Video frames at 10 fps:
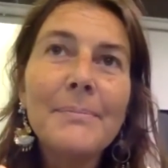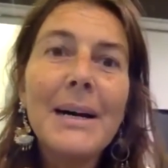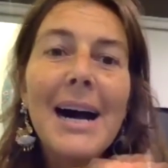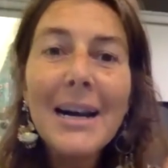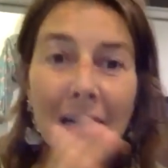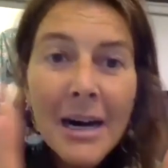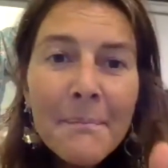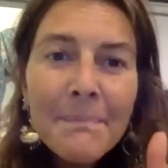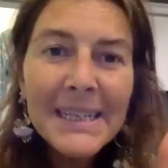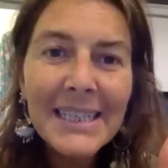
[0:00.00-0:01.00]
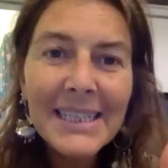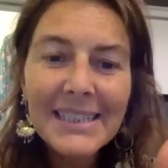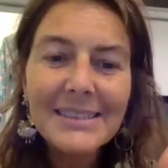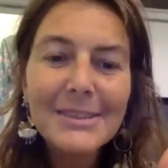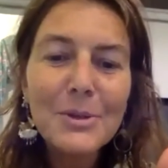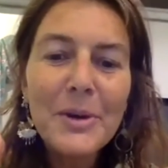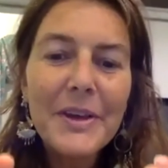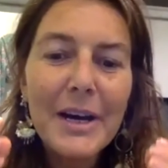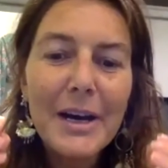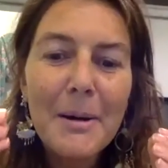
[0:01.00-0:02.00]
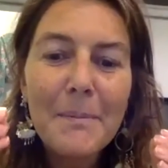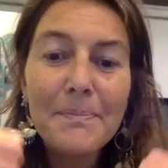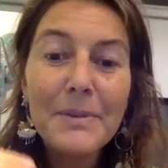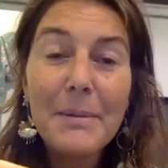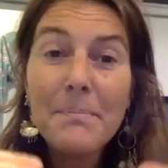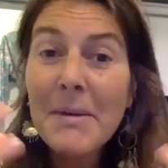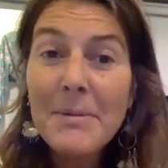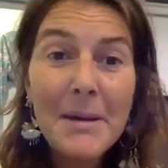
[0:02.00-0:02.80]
accompanying it with maybe